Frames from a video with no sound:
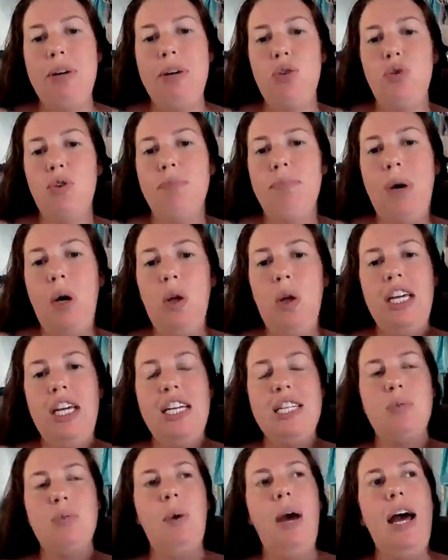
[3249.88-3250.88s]
much remotely
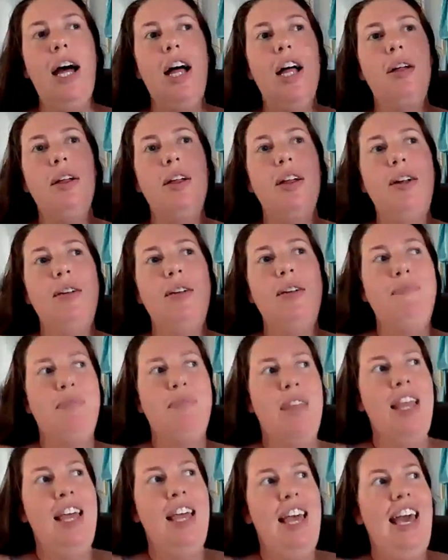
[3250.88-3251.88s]
as well.
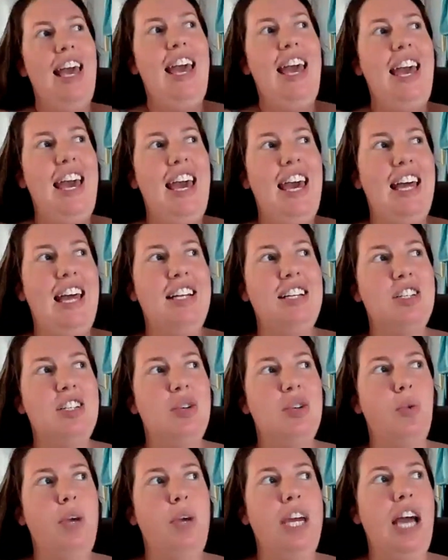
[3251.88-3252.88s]
And
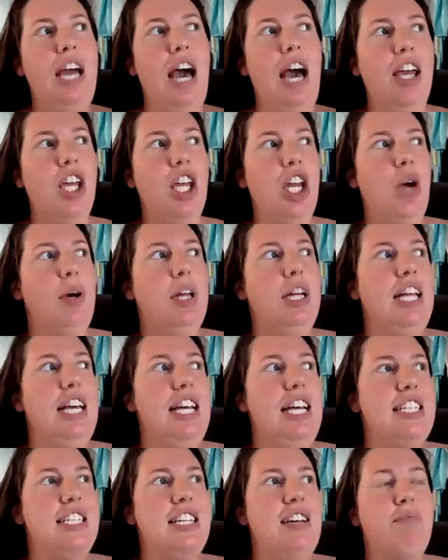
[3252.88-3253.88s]
we got, a
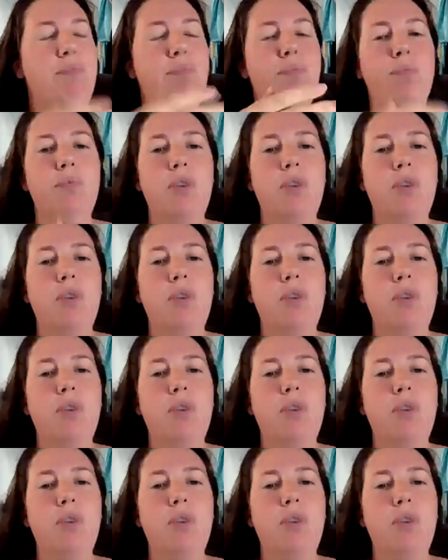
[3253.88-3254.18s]
list of,